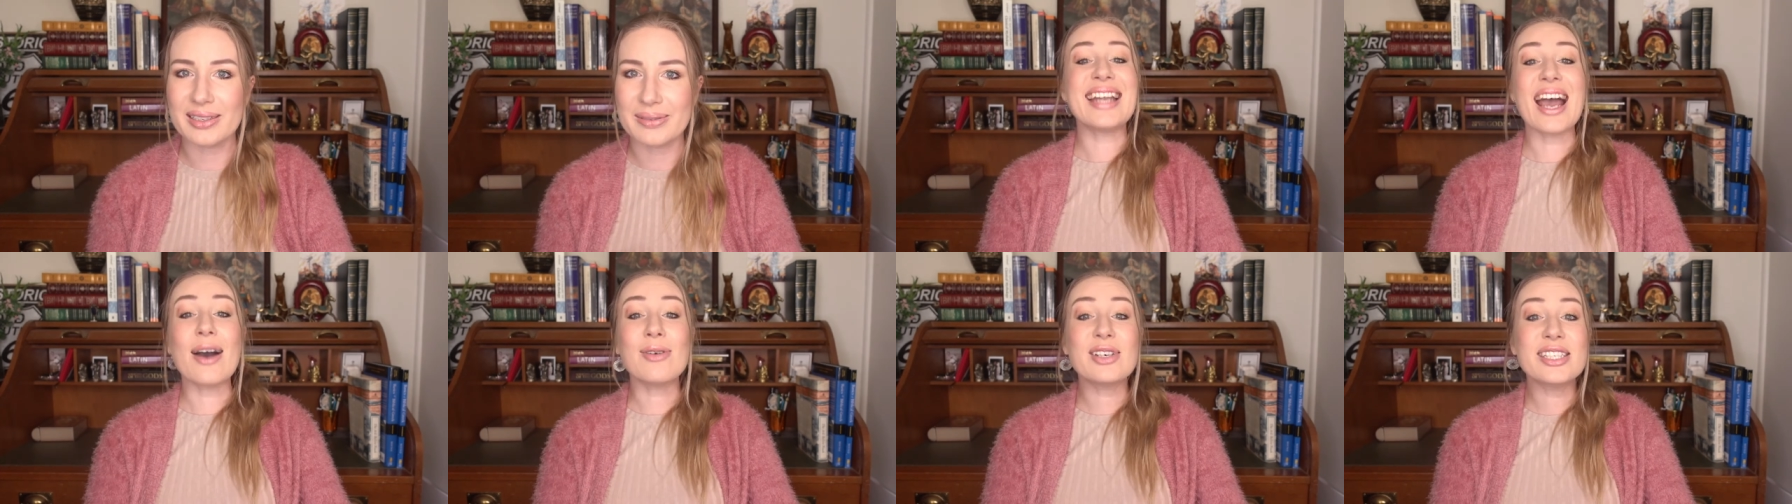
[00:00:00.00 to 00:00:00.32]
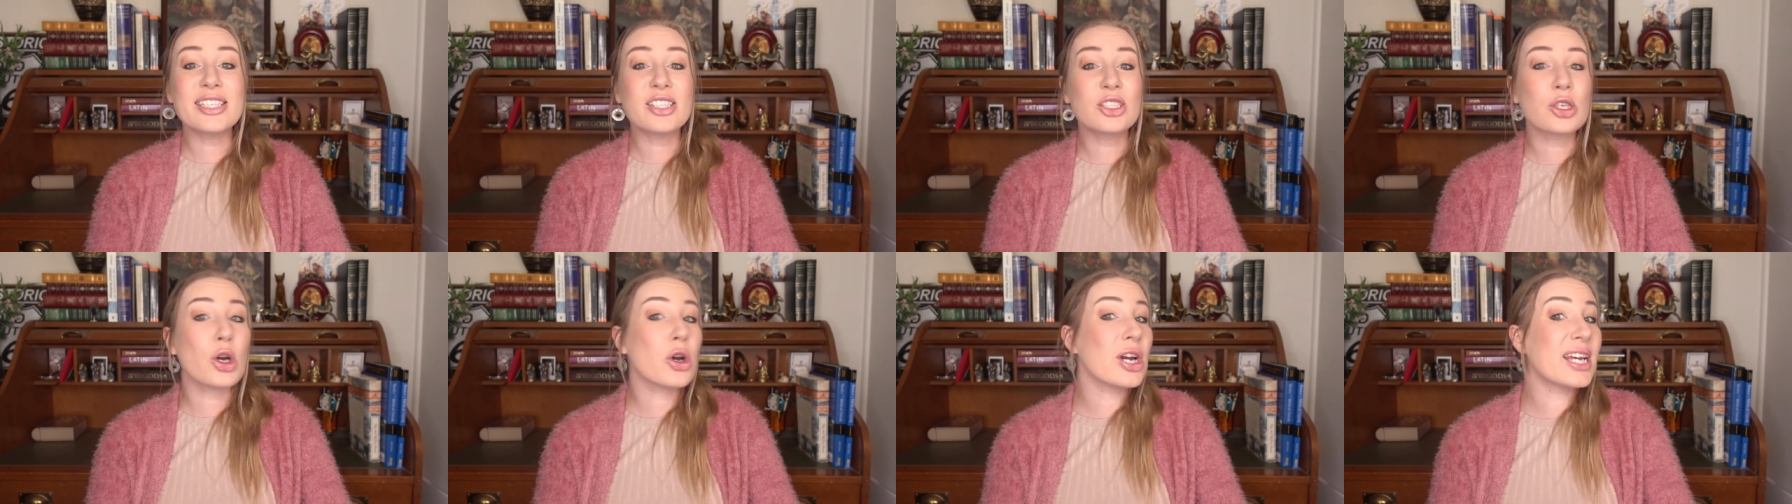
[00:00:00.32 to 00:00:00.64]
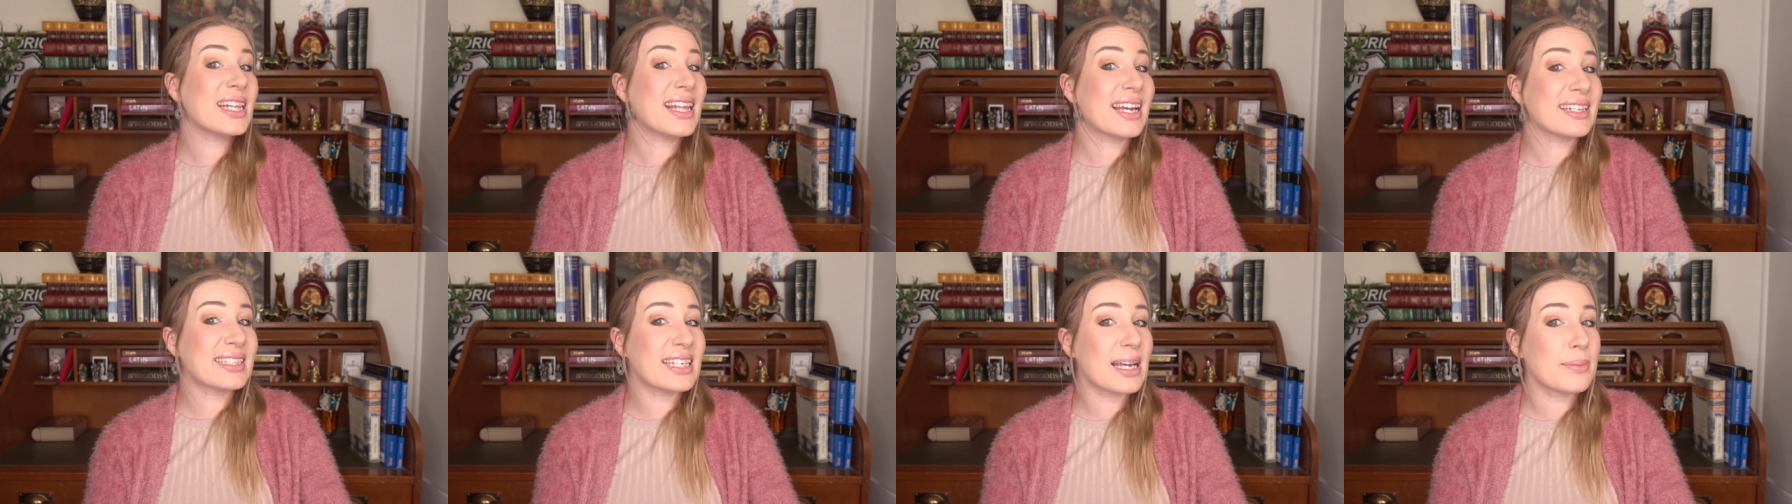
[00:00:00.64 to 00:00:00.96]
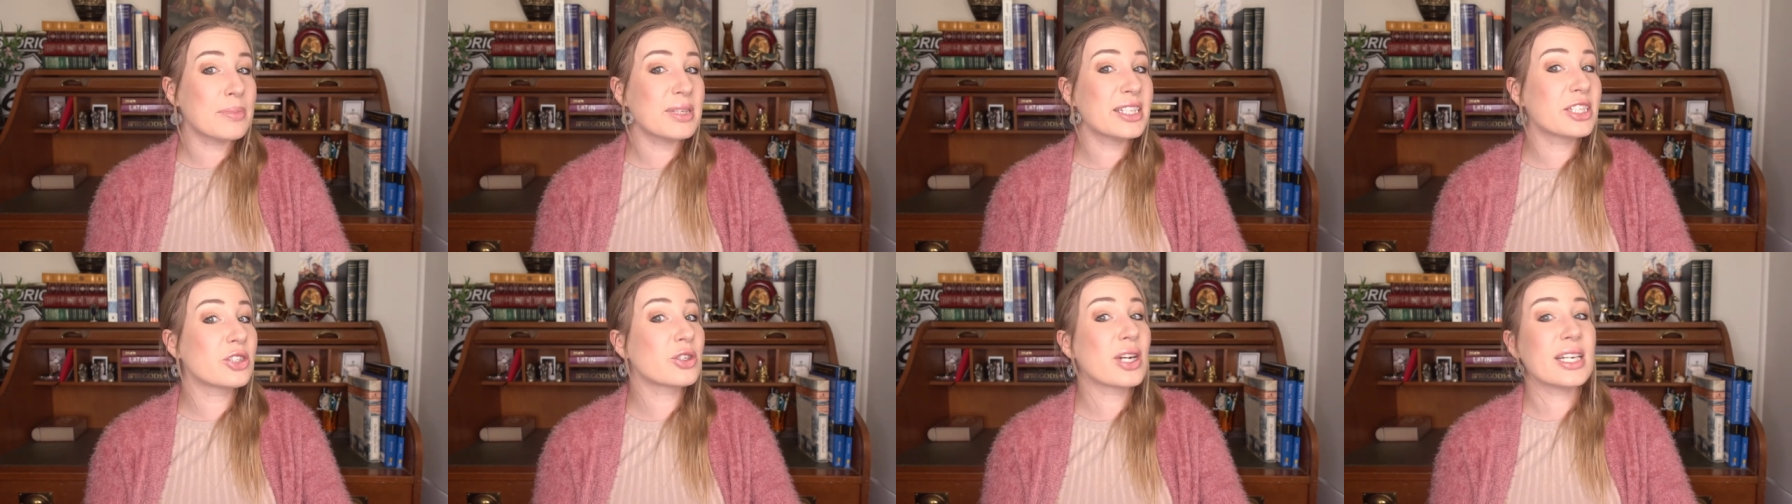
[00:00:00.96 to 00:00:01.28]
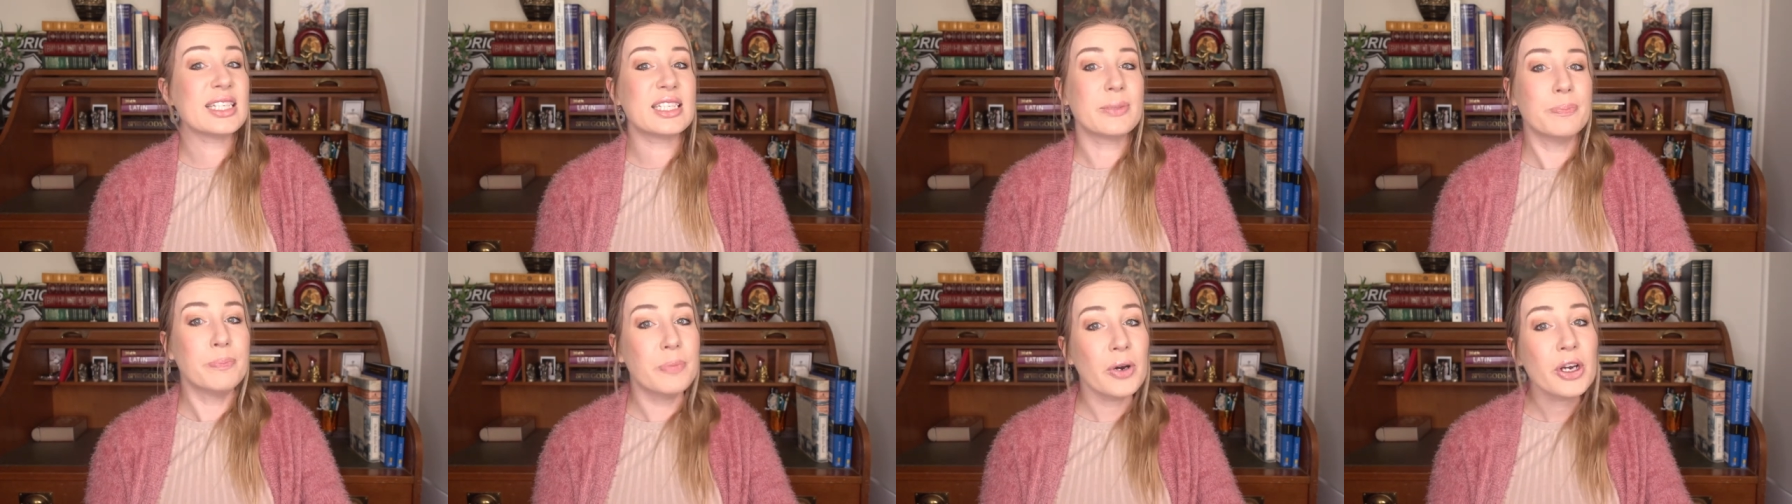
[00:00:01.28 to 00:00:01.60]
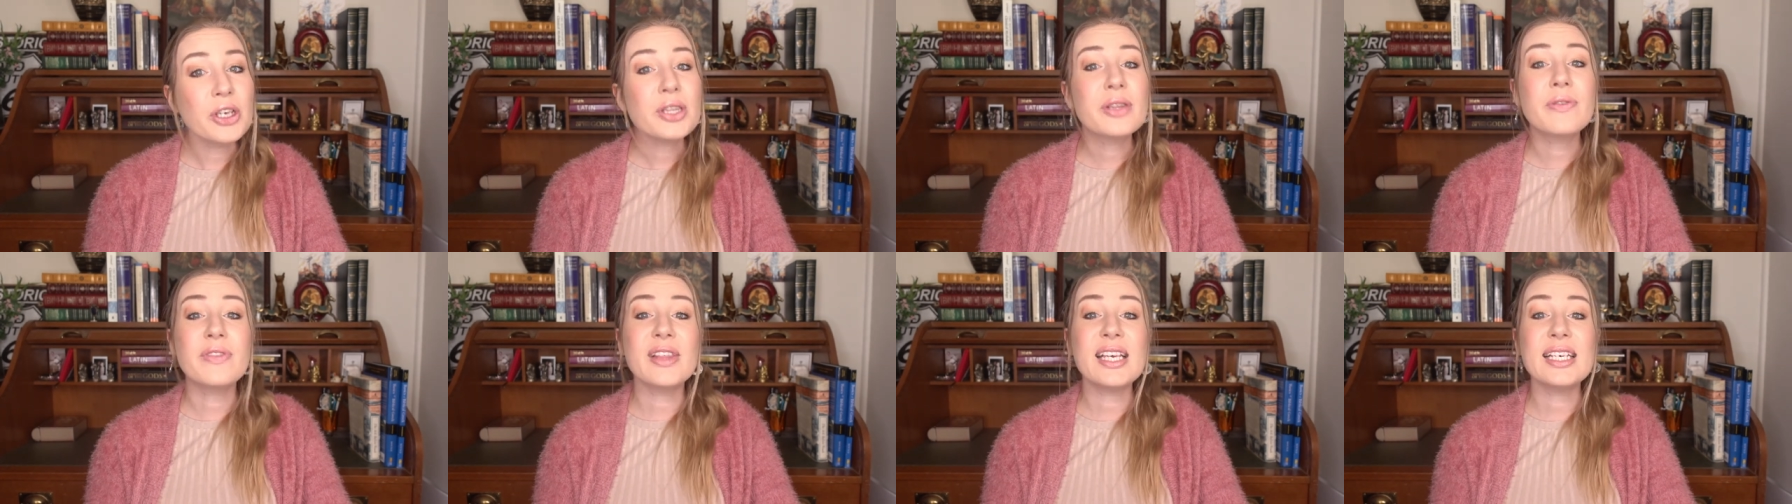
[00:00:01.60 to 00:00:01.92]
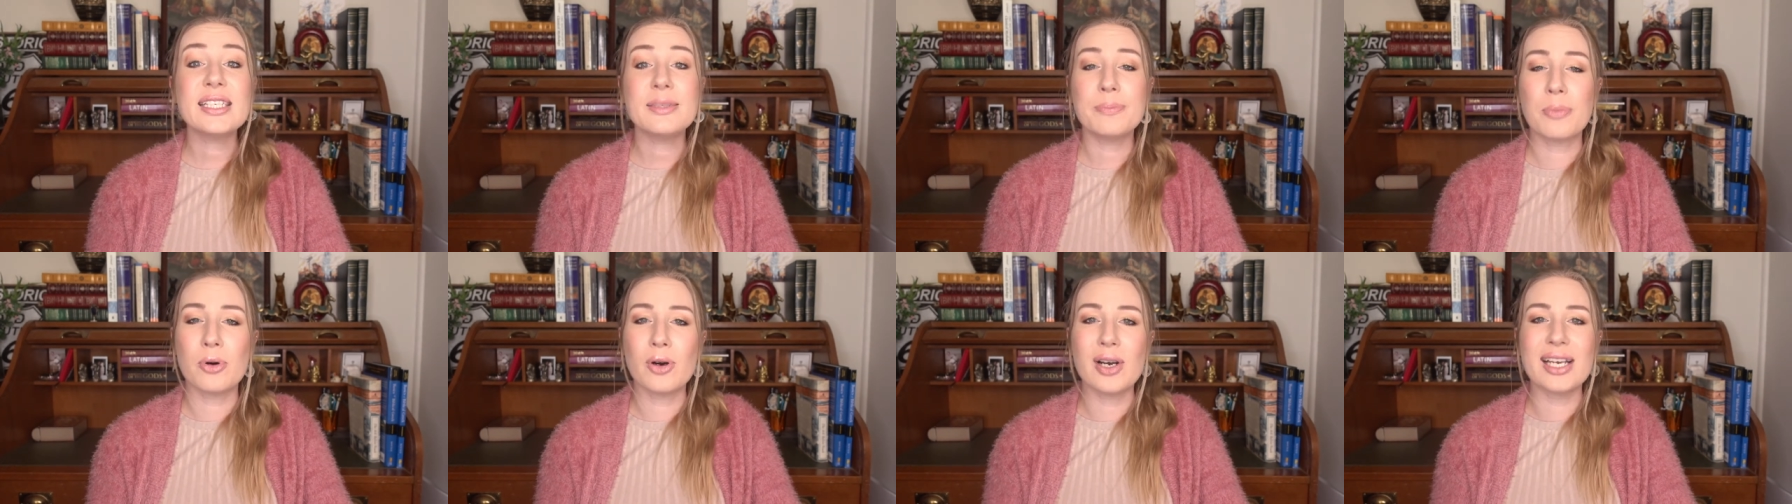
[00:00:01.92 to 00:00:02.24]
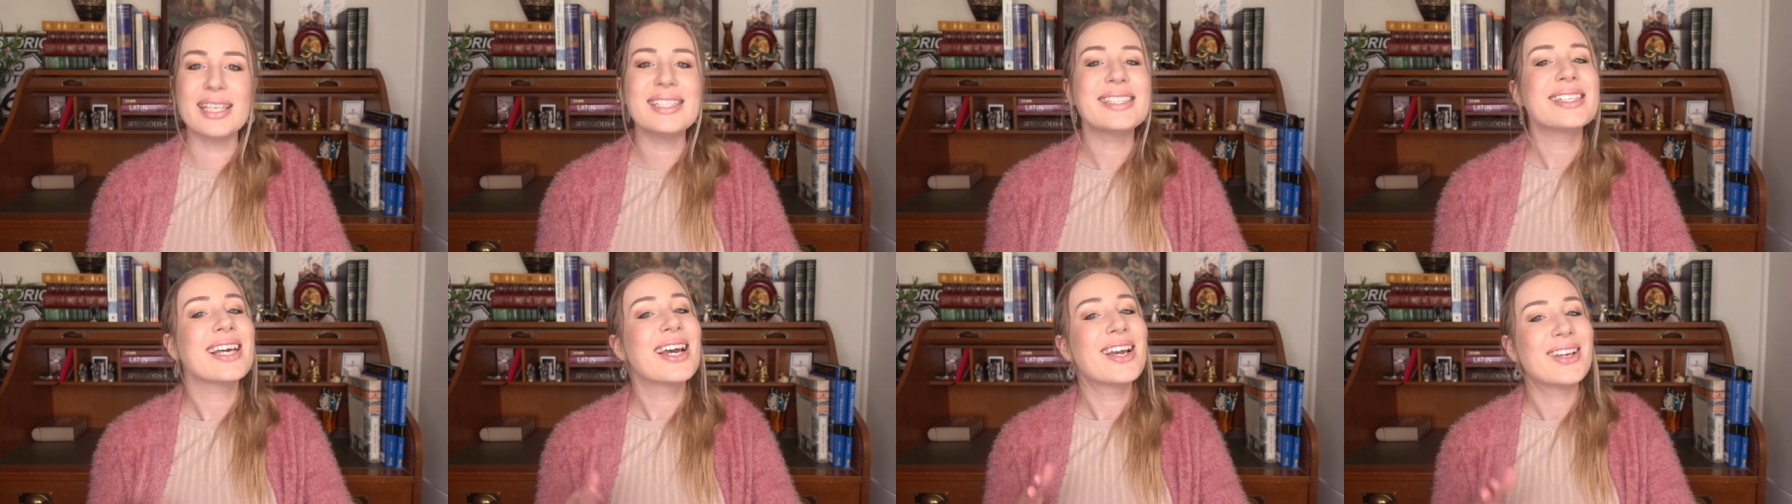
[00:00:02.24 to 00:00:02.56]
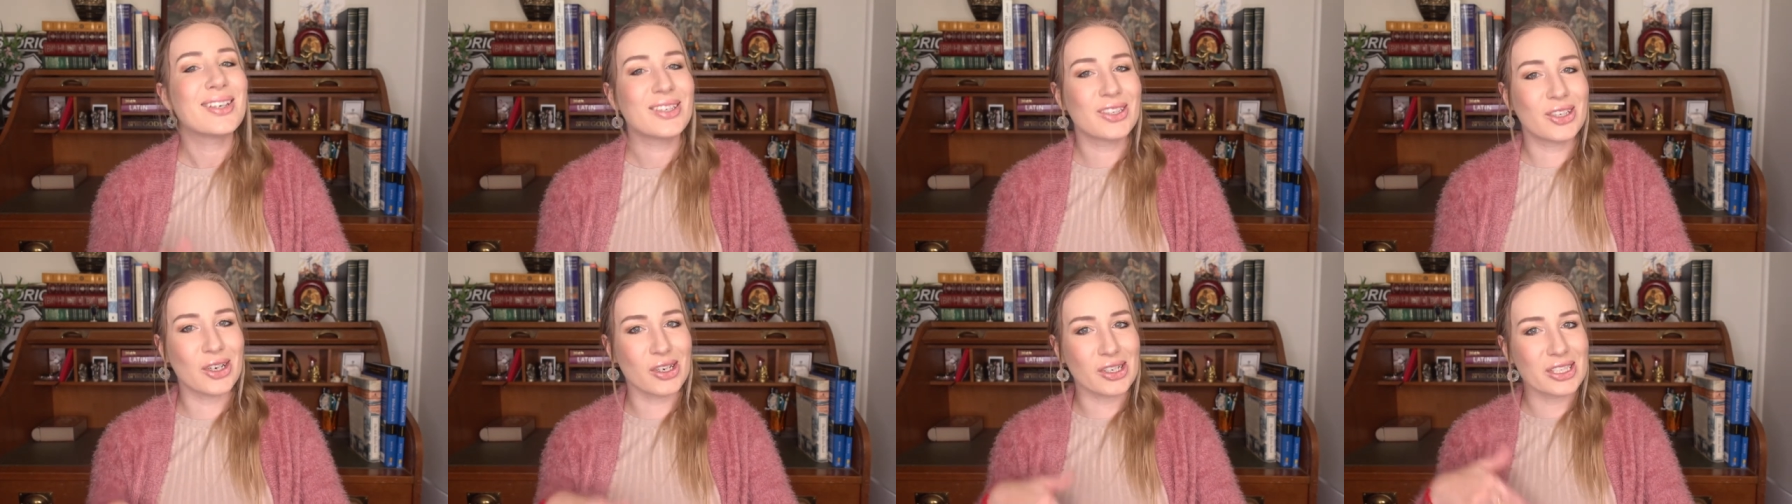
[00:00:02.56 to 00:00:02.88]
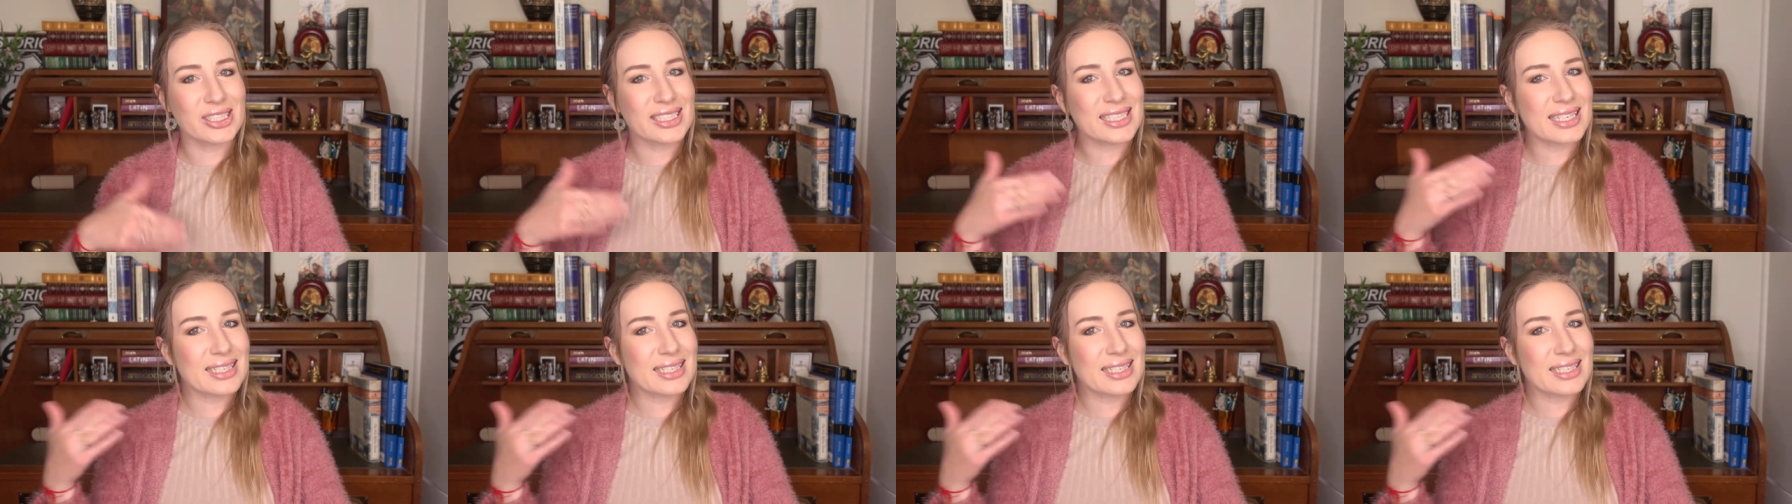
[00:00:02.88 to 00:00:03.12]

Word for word: Now, a story that demonstrates both of these points goes